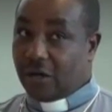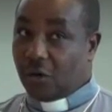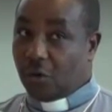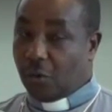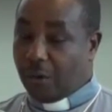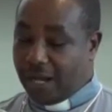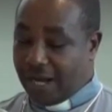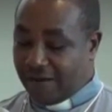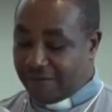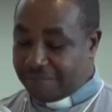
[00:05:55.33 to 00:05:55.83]

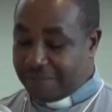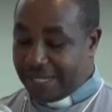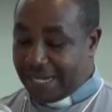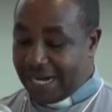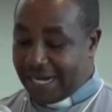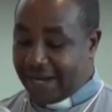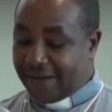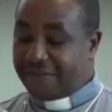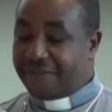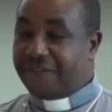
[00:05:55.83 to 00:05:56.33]
We have been
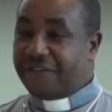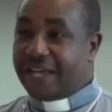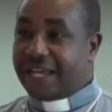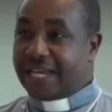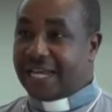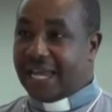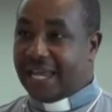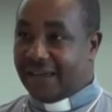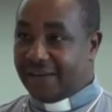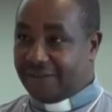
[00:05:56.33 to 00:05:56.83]
under
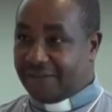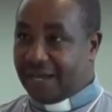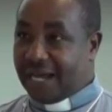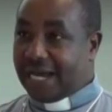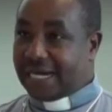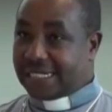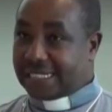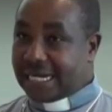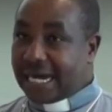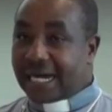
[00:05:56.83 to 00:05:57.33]
very heavy
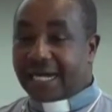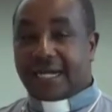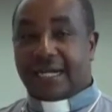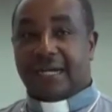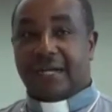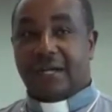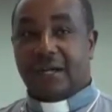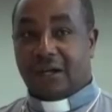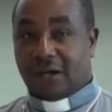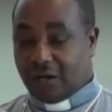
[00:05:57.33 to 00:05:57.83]
attack
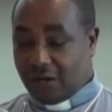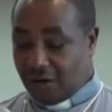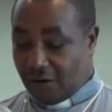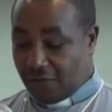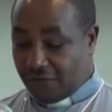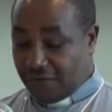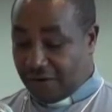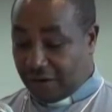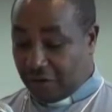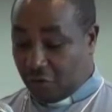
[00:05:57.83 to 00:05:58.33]

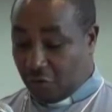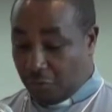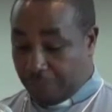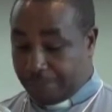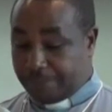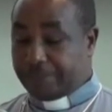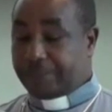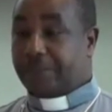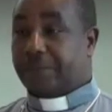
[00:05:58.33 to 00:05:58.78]
of a group